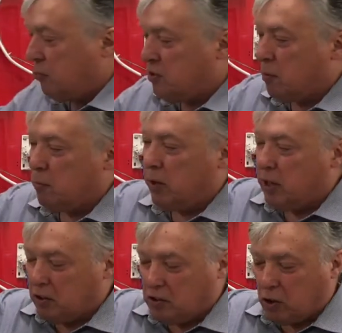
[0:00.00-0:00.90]
some
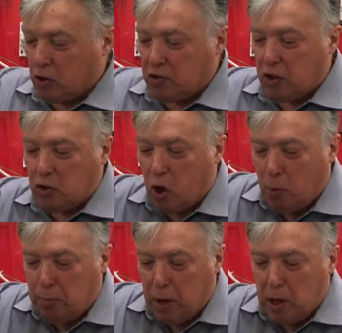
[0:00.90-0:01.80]
links across the
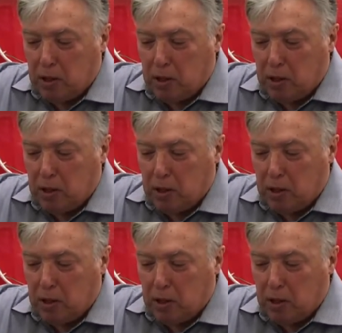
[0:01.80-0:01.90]
top,